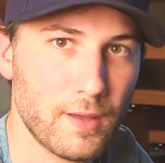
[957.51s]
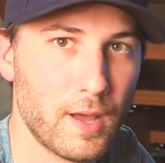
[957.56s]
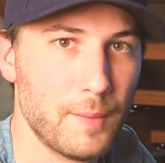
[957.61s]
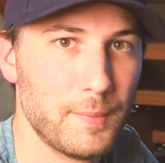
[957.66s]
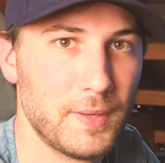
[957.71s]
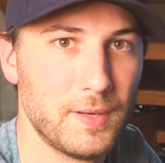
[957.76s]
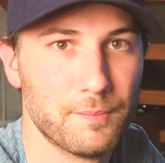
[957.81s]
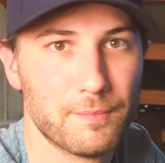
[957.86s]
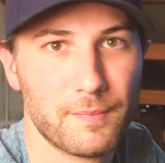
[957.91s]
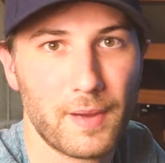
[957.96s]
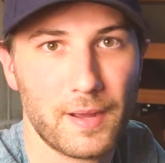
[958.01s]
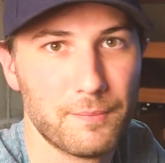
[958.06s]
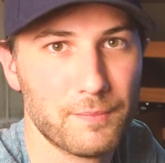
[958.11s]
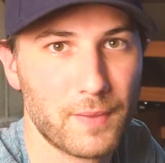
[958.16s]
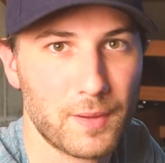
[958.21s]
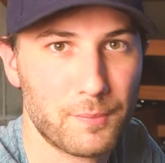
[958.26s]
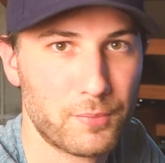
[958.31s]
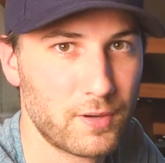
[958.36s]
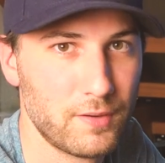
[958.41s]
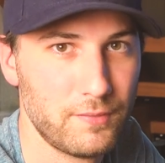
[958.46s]
I mean, my,
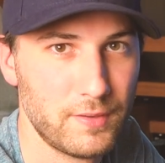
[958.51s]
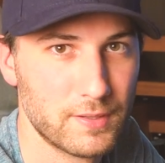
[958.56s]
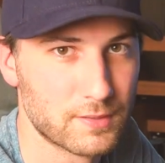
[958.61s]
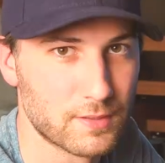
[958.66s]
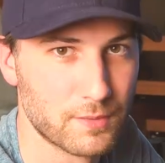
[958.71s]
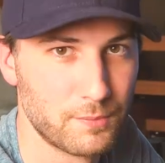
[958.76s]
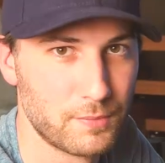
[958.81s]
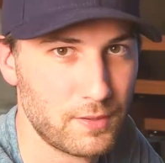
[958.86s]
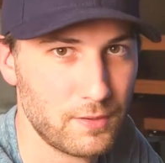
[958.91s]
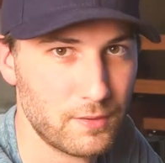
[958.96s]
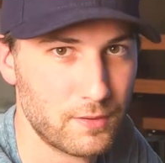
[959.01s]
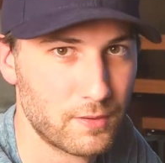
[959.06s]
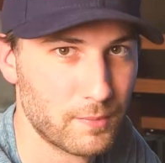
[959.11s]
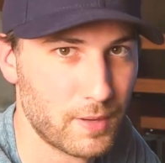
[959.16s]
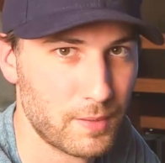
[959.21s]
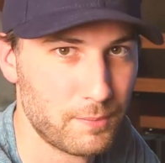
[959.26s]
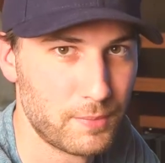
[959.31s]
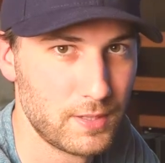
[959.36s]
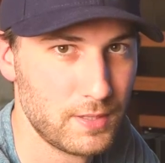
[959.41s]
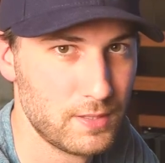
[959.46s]
my previous computer,
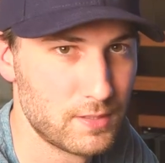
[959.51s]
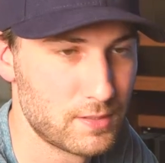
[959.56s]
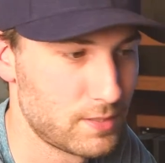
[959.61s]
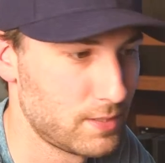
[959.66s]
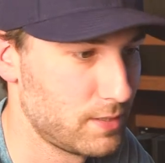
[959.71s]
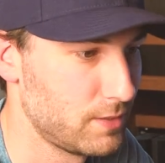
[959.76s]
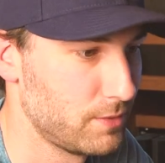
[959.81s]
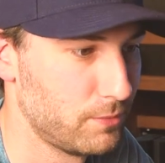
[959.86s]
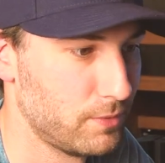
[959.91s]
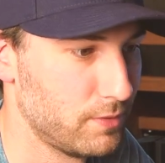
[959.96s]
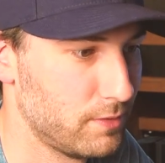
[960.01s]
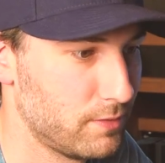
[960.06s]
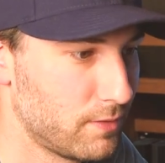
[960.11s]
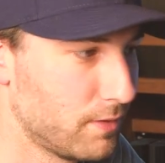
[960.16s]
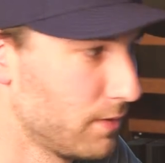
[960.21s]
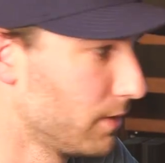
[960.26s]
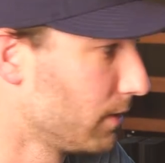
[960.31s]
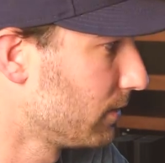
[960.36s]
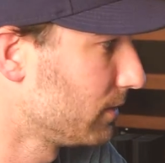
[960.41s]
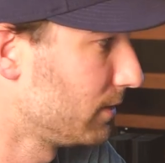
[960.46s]
my PC
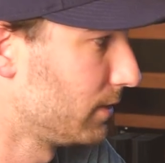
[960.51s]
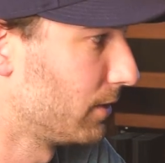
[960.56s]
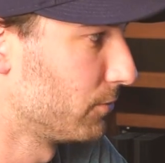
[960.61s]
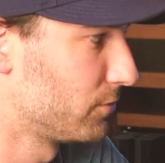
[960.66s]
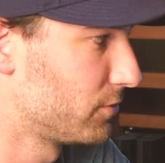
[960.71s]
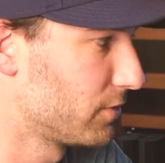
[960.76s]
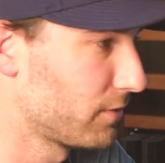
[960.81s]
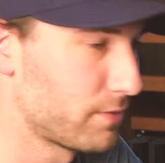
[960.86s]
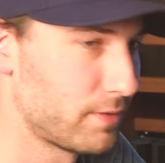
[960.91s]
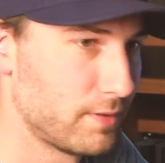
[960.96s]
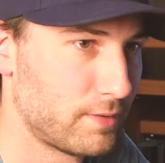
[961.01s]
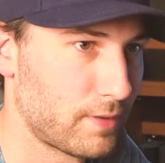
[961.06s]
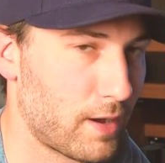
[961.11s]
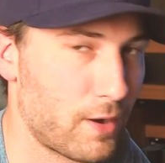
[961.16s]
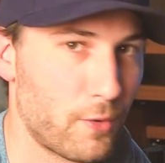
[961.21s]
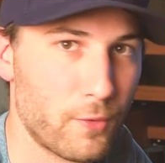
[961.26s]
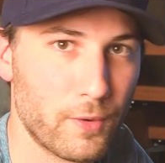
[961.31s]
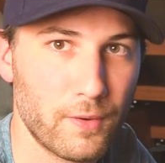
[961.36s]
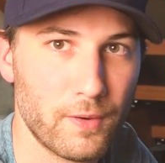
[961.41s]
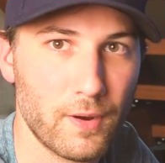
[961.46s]
was, you know, just the
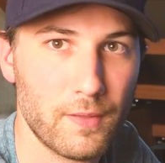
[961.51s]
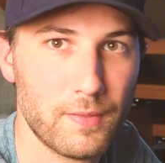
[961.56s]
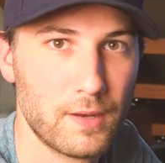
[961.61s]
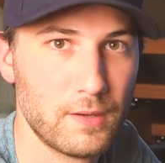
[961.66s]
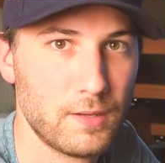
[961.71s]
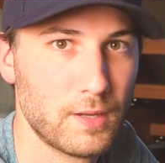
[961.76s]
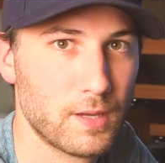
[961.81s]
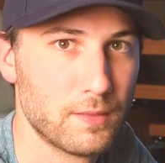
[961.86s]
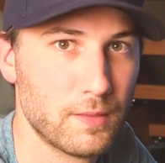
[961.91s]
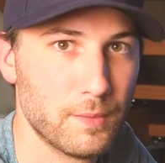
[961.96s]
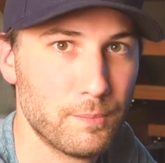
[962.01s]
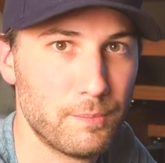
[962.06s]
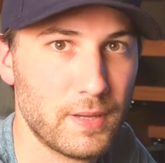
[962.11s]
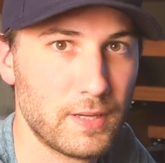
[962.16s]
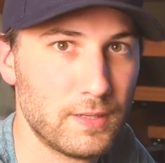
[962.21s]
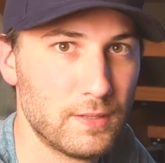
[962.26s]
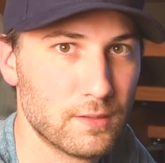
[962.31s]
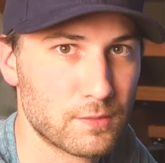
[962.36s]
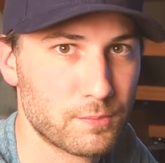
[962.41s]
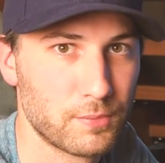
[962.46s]
tower and then you had the
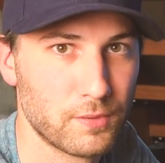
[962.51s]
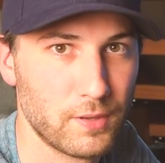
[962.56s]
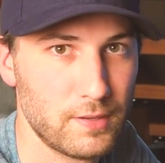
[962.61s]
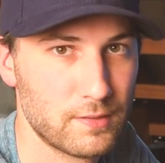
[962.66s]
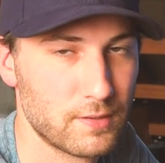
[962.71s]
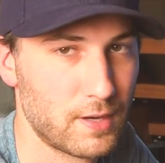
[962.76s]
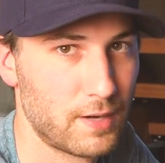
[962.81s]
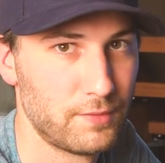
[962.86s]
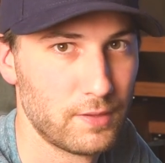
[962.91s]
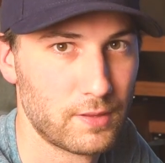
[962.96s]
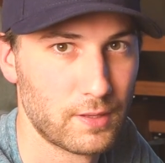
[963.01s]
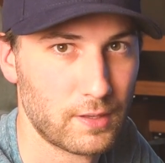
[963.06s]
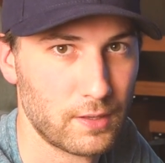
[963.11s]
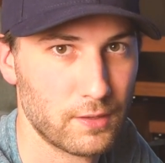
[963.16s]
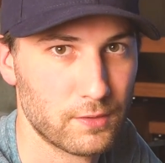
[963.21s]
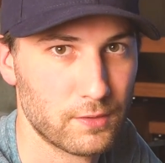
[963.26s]
big displays and everything